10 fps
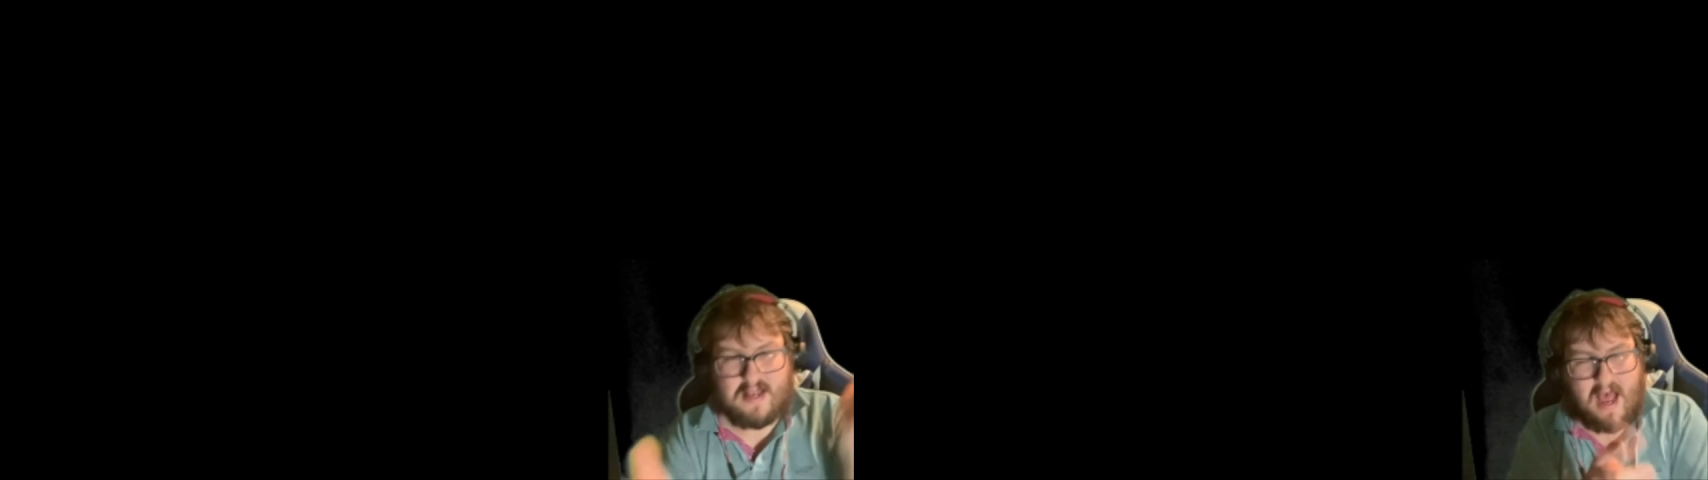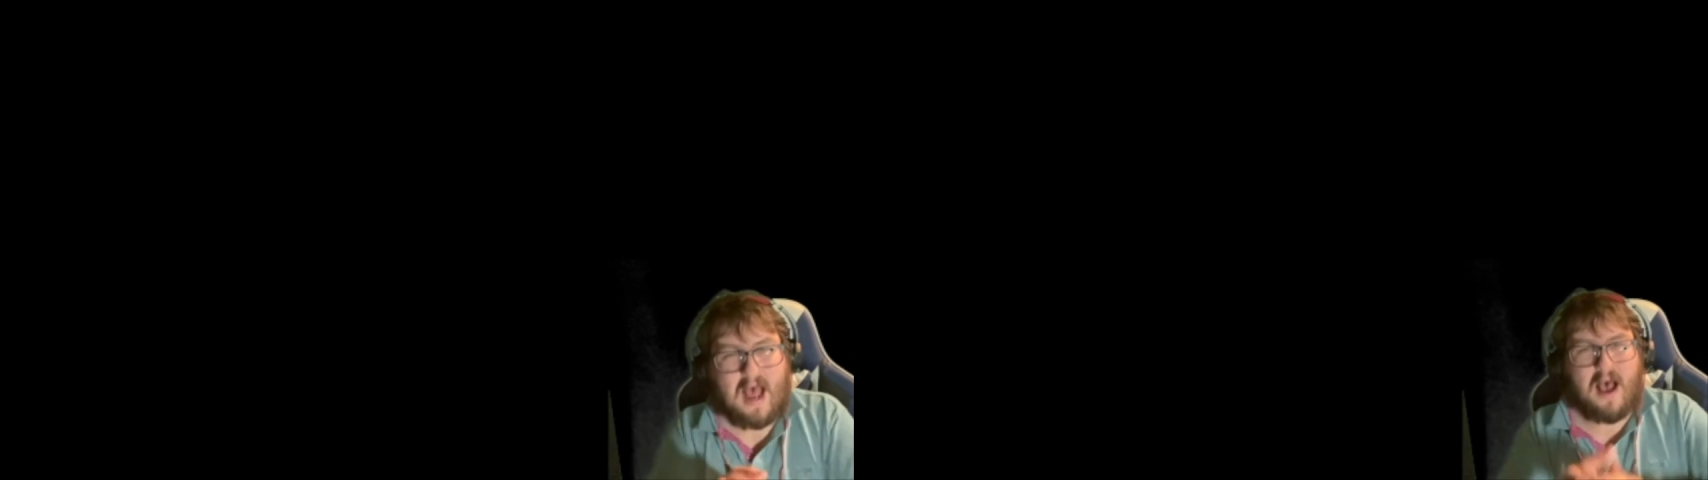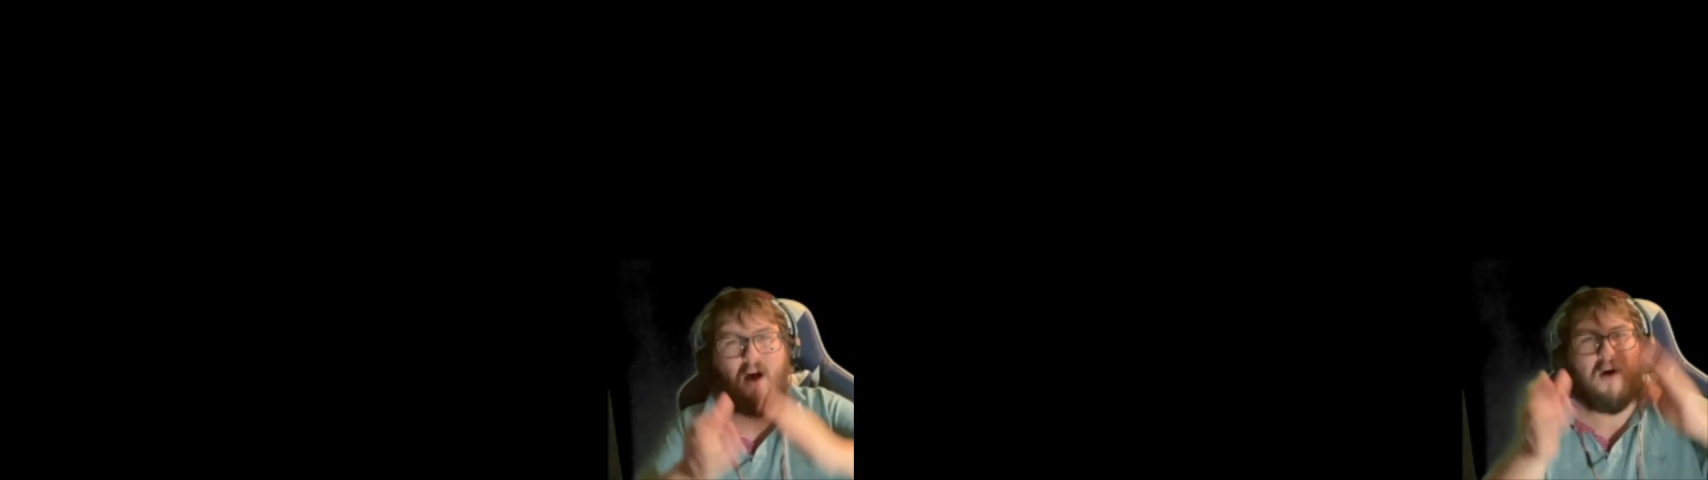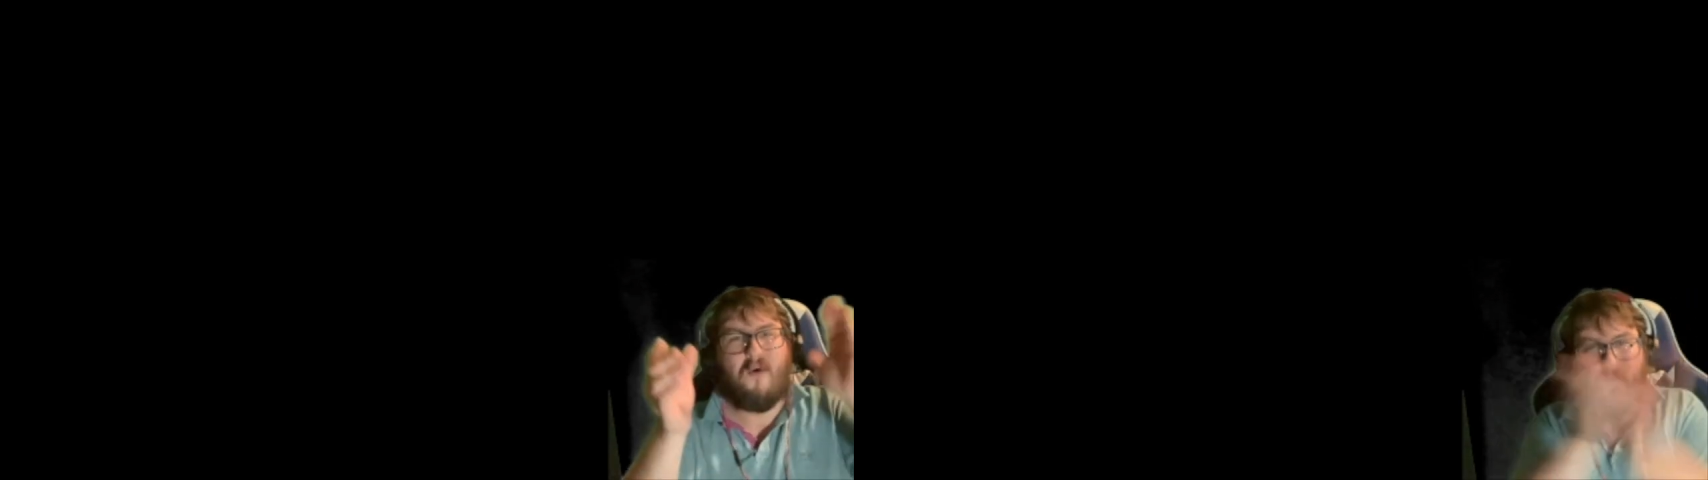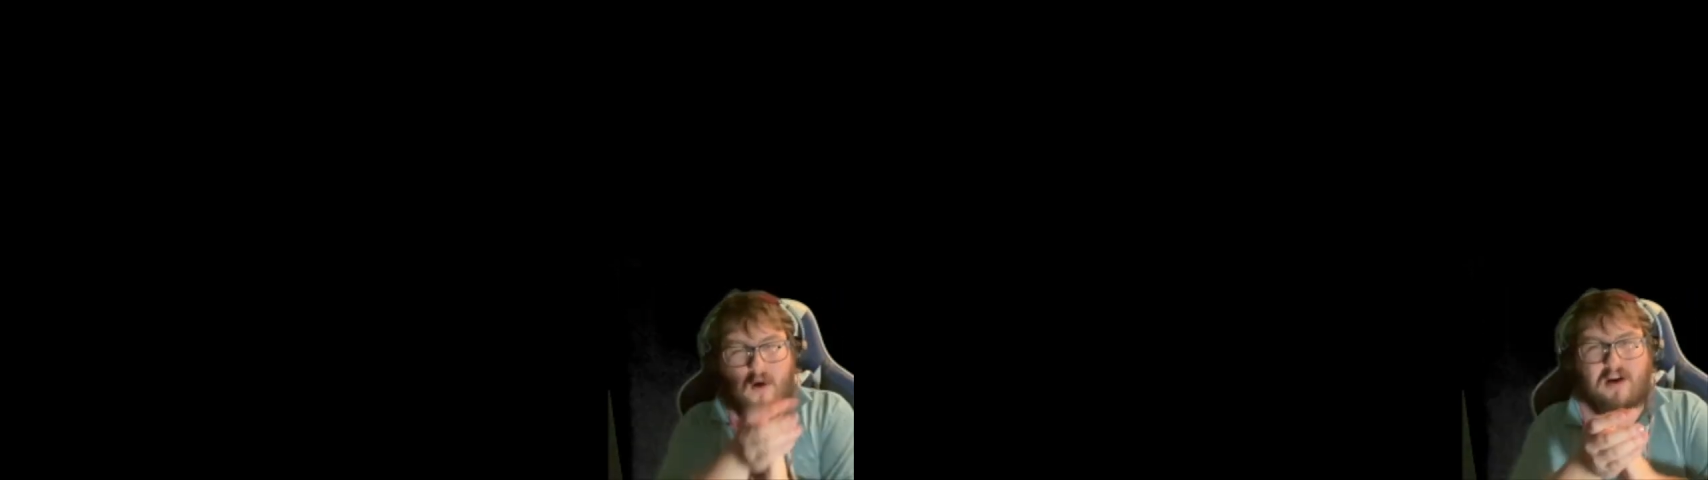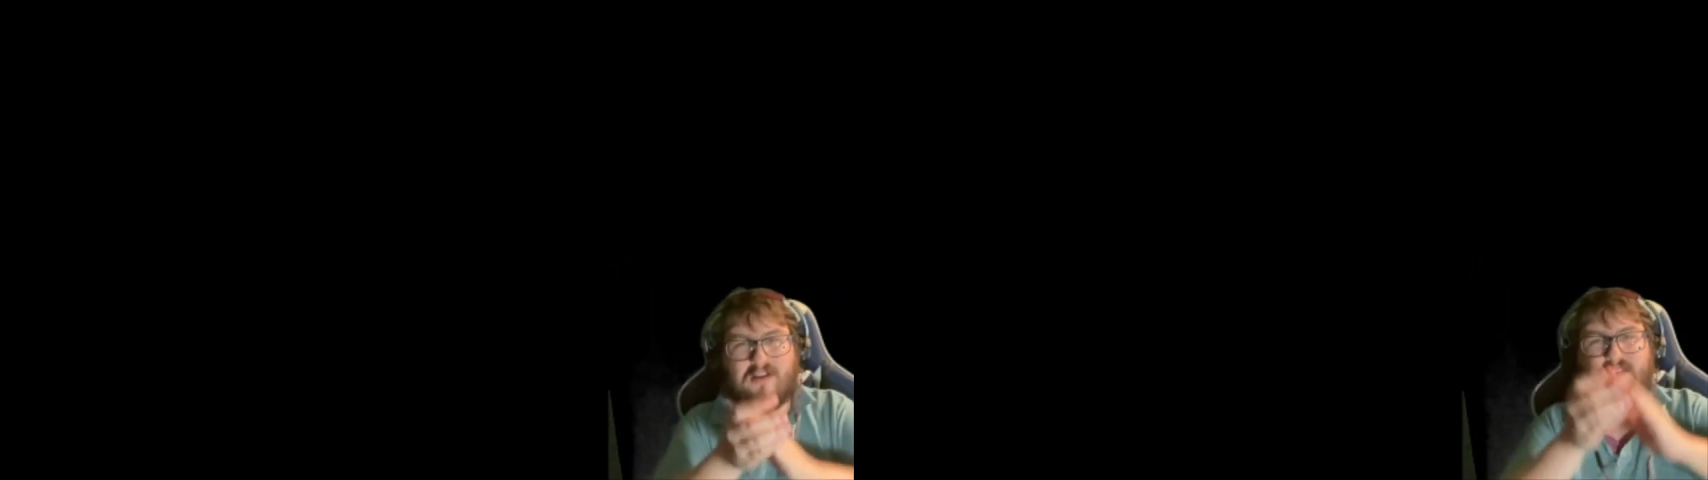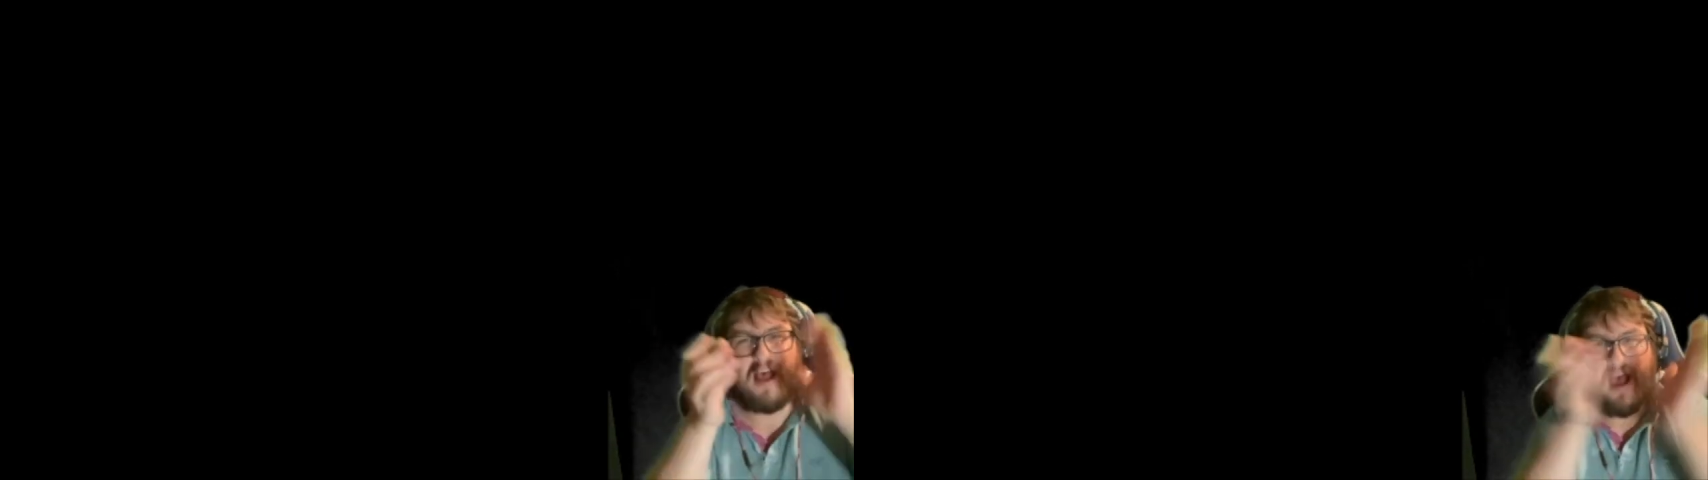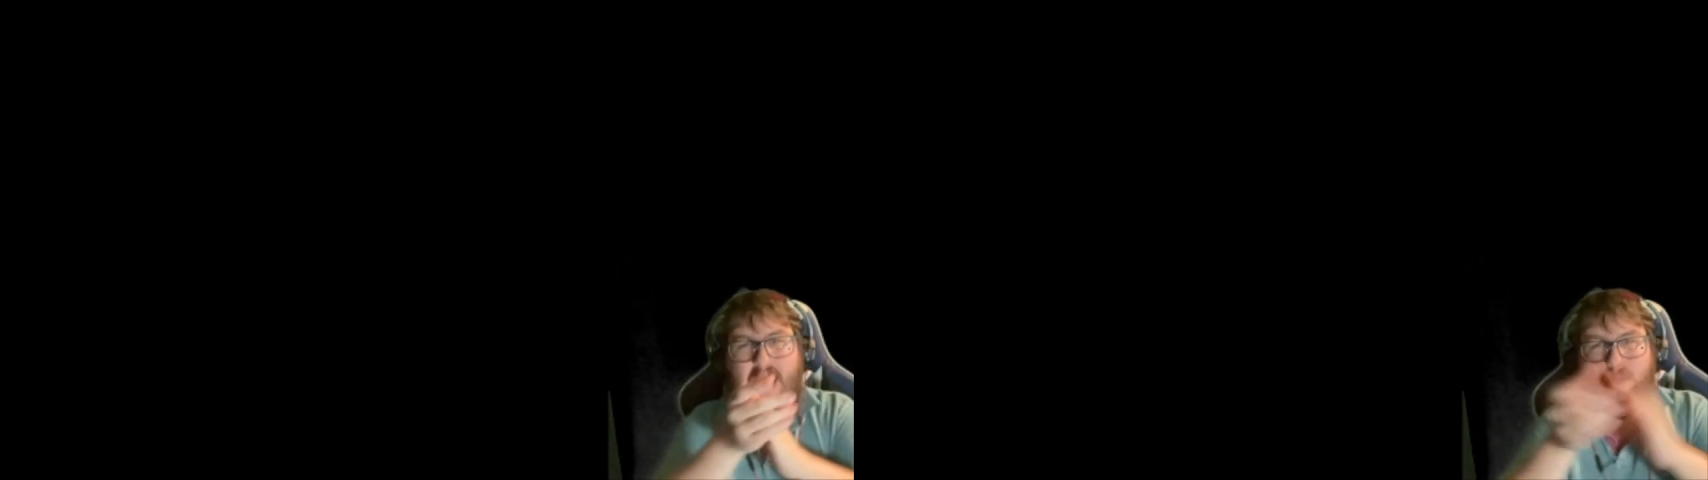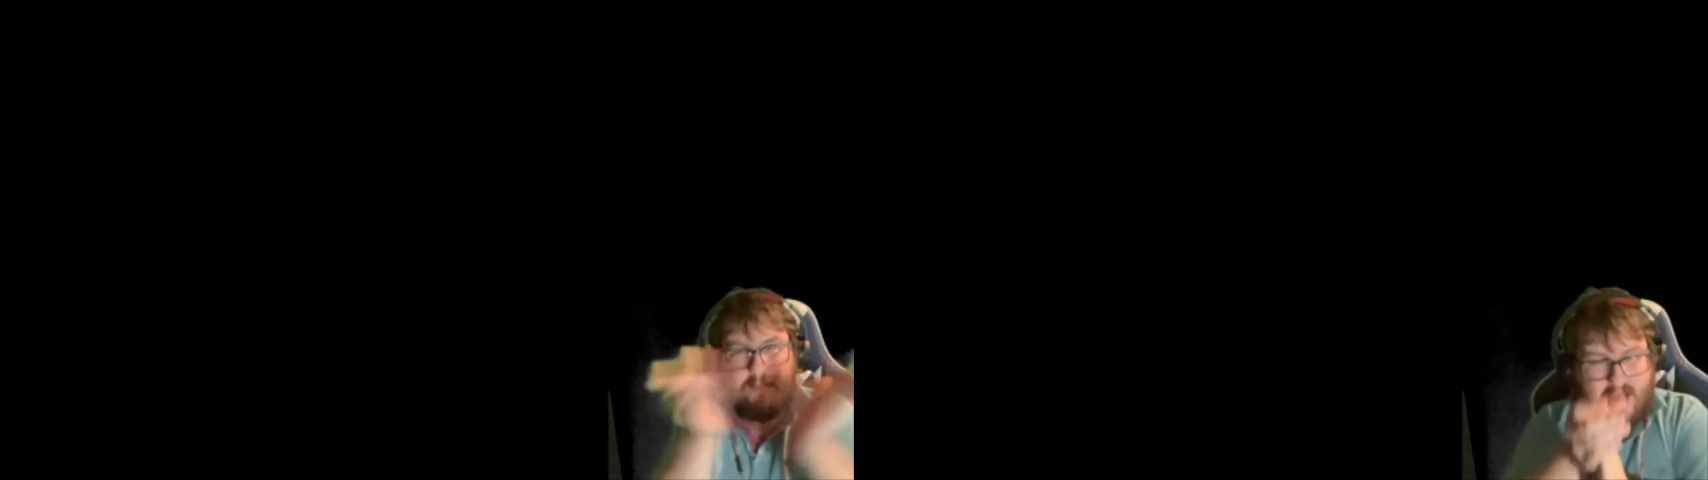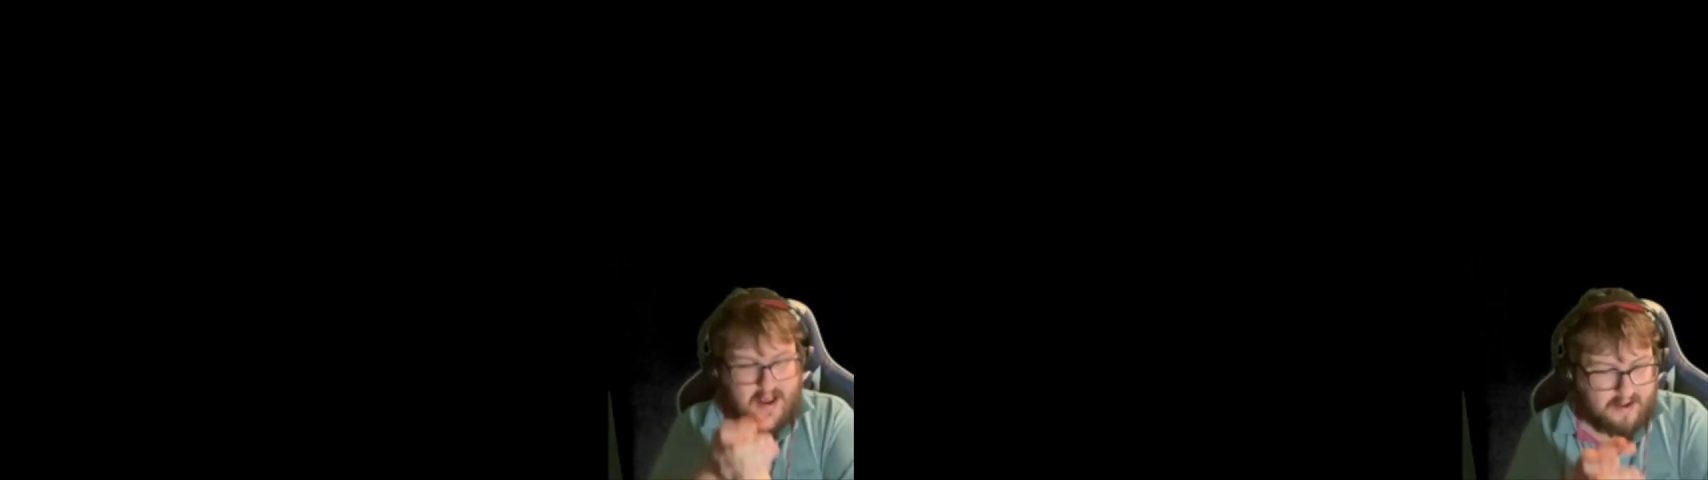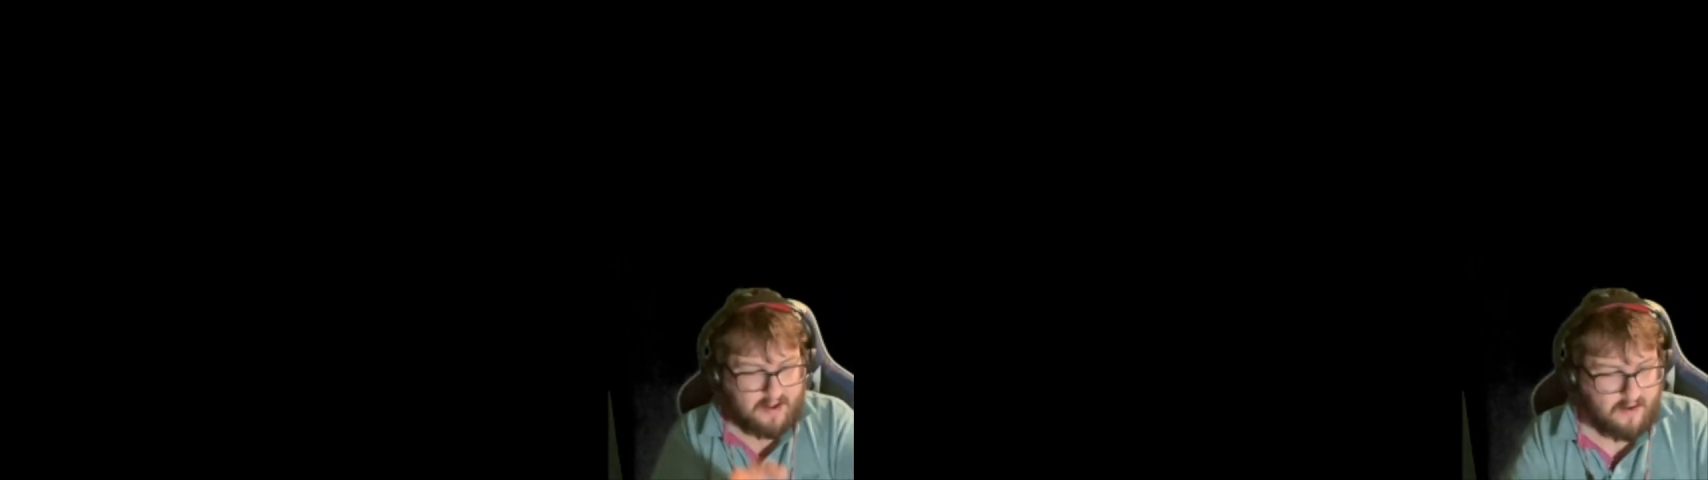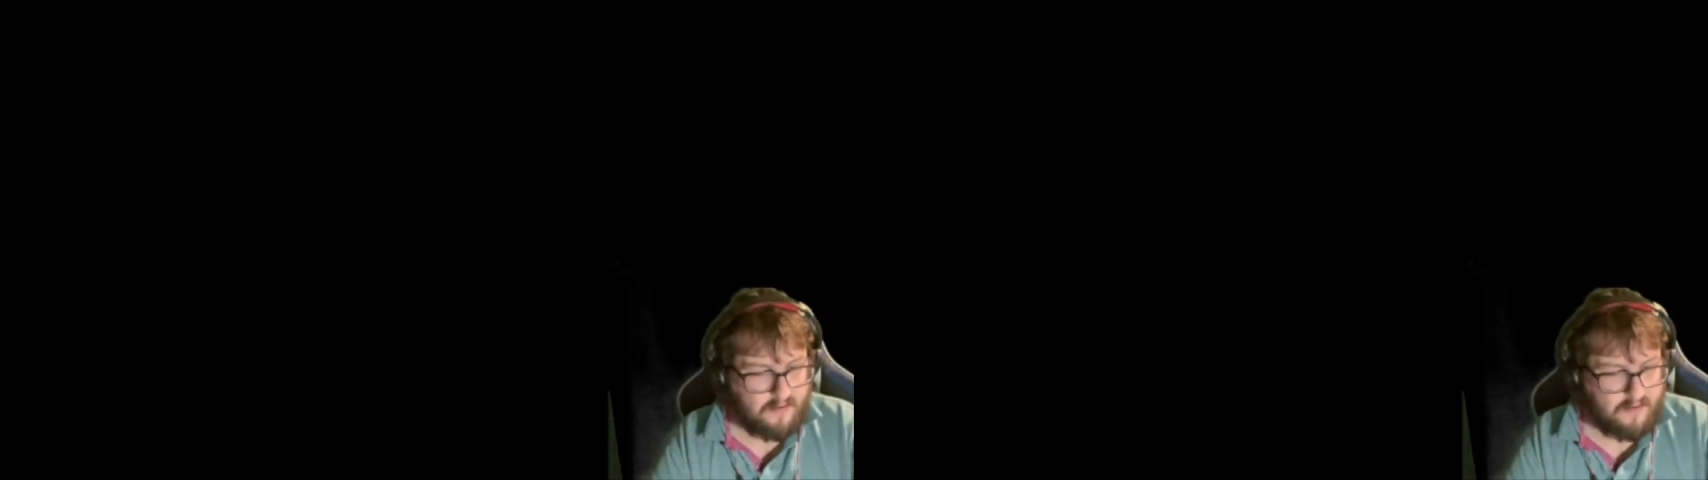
That was epic